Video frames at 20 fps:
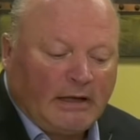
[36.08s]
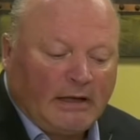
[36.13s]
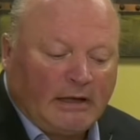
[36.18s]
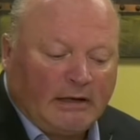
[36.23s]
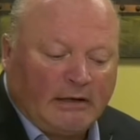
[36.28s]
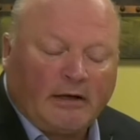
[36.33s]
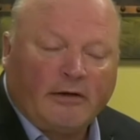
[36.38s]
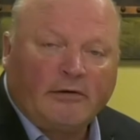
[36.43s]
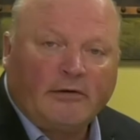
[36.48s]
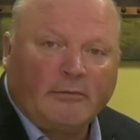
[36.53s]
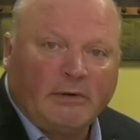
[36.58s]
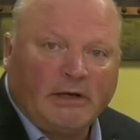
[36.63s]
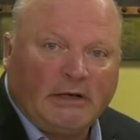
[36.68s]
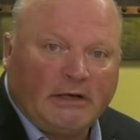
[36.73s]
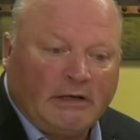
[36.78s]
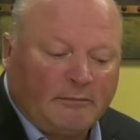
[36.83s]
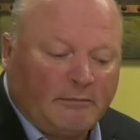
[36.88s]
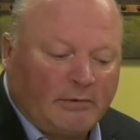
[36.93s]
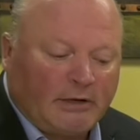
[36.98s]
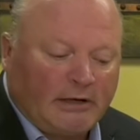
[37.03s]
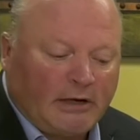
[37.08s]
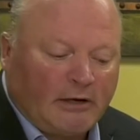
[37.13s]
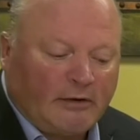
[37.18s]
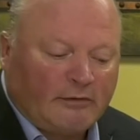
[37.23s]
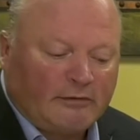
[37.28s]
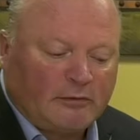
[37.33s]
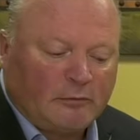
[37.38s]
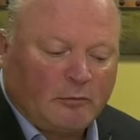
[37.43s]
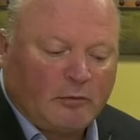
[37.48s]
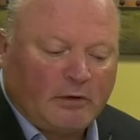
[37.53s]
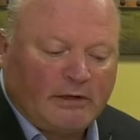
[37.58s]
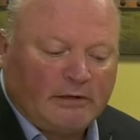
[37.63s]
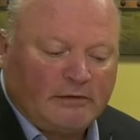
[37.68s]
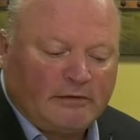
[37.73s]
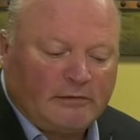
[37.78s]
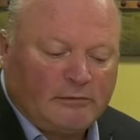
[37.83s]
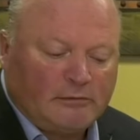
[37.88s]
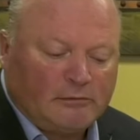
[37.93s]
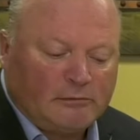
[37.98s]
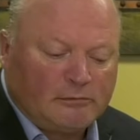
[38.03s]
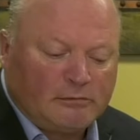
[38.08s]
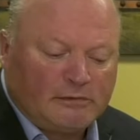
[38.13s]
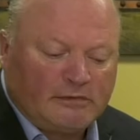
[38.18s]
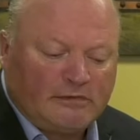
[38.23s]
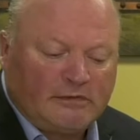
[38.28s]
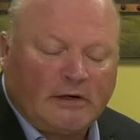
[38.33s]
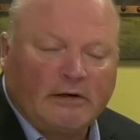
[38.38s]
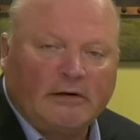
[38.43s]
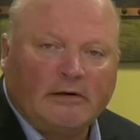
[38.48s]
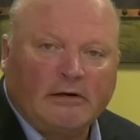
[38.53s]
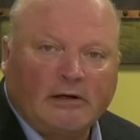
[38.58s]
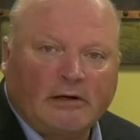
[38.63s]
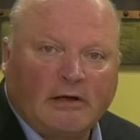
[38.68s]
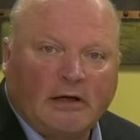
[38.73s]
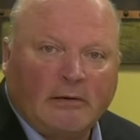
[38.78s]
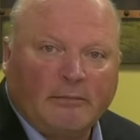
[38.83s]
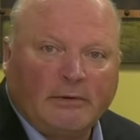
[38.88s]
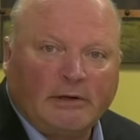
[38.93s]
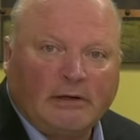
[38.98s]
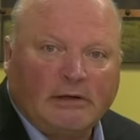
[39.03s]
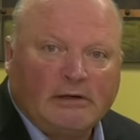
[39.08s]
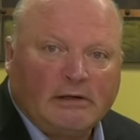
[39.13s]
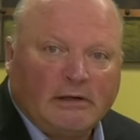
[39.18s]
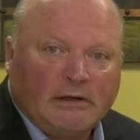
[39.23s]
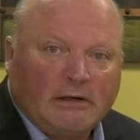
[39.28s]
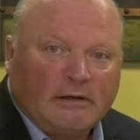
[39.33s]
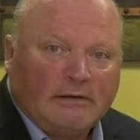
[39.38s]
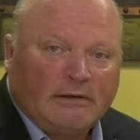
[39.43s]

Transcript: and other media, but I also wanted to start a company